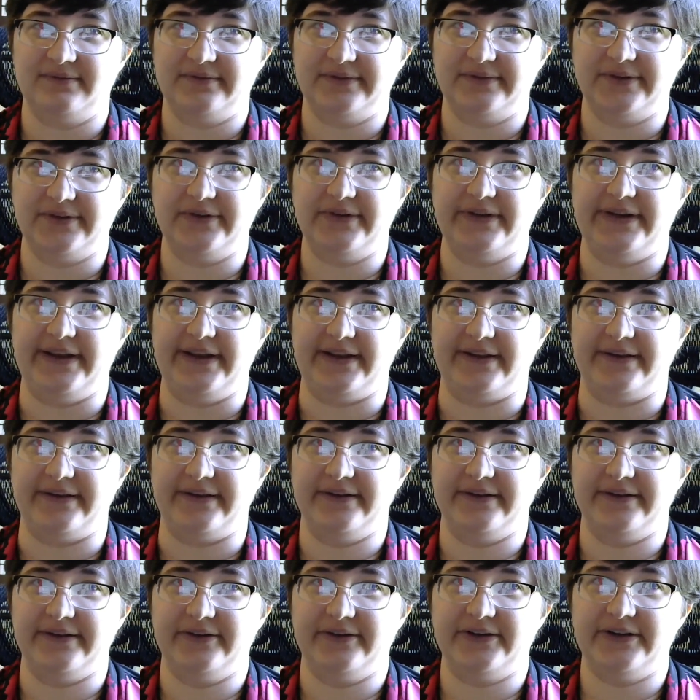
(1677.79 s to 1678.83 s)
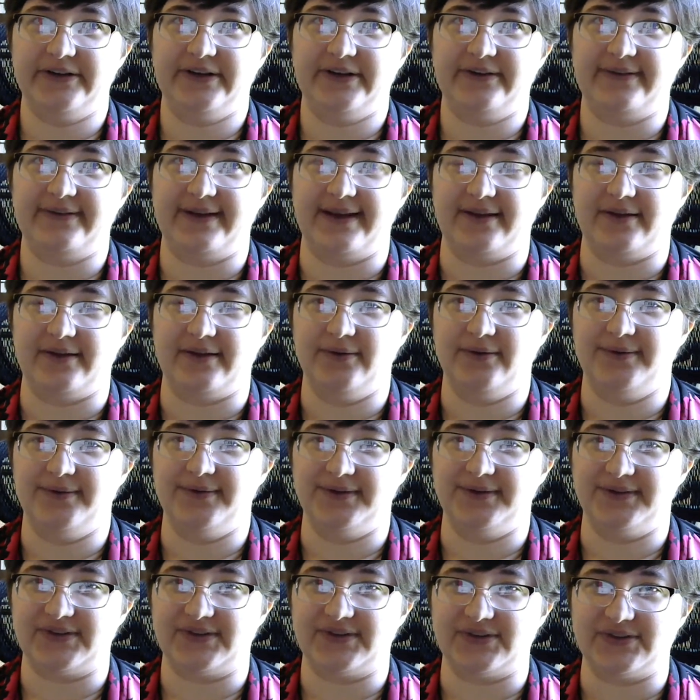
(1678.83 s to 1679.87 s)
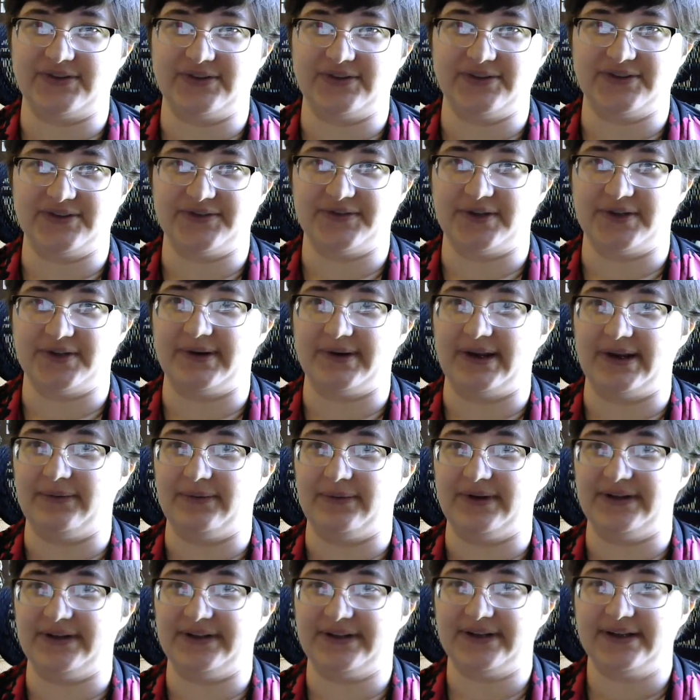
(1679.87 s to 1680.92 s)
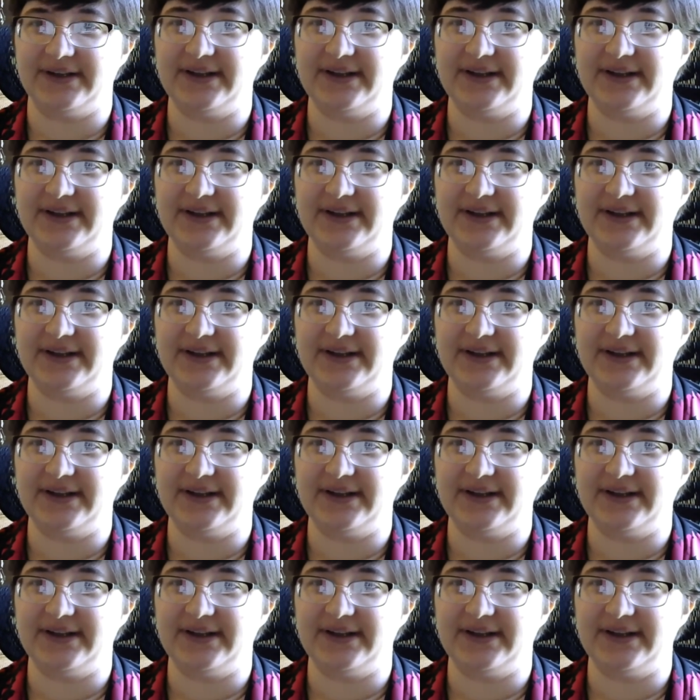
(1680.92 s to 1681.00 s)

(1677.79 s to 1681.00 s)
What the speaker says: good enough at Google to search for the right word,